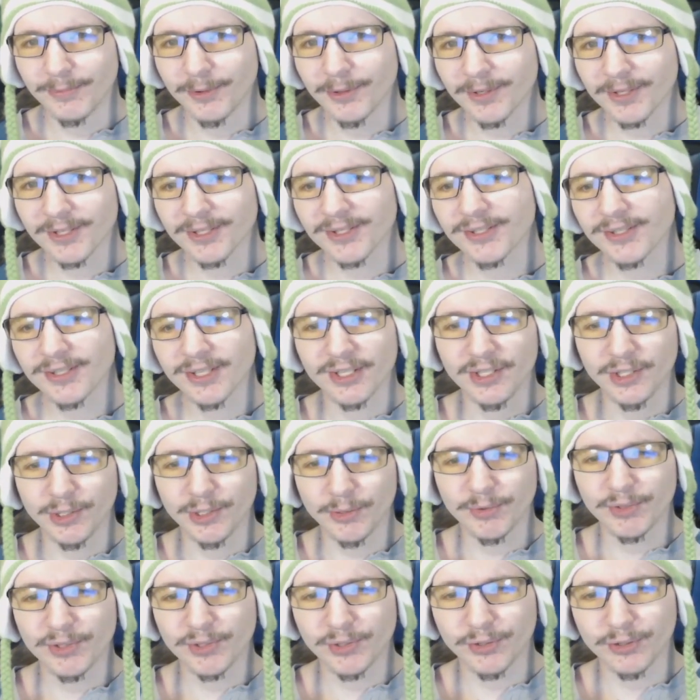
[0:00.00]
works.
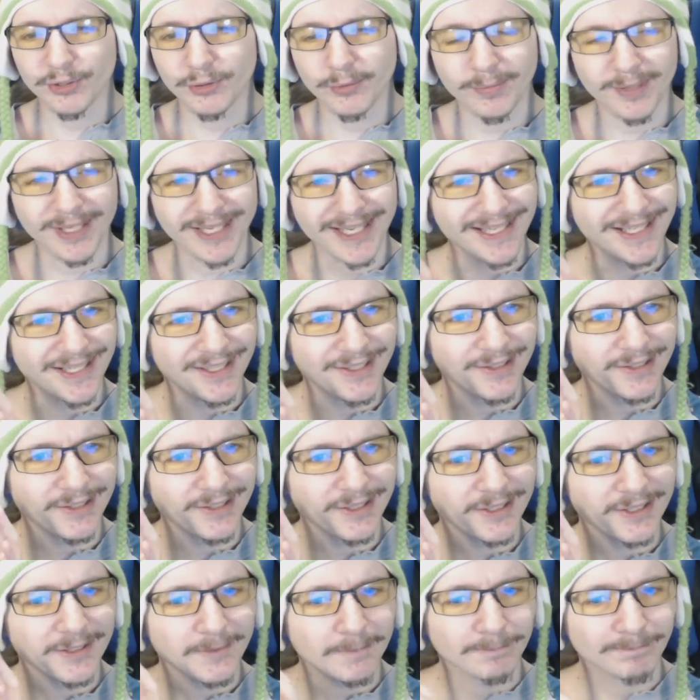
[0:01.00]
YouTube
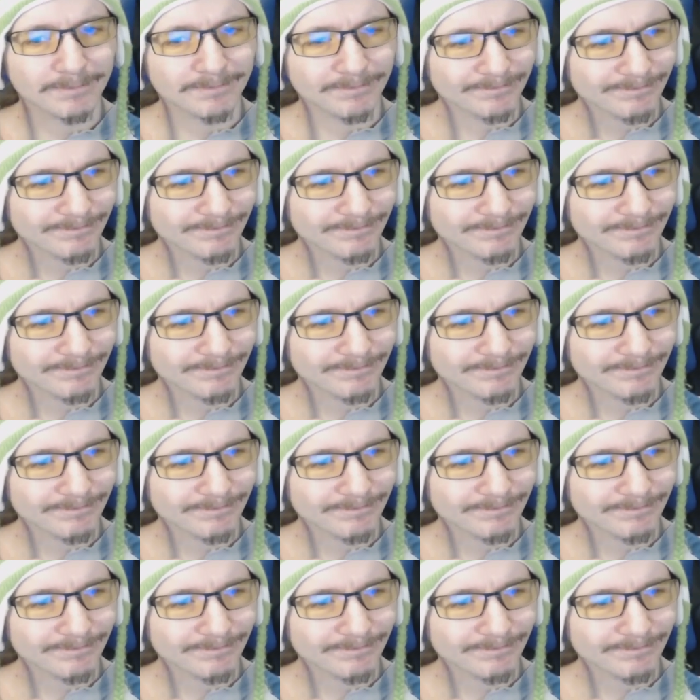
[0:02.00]
is,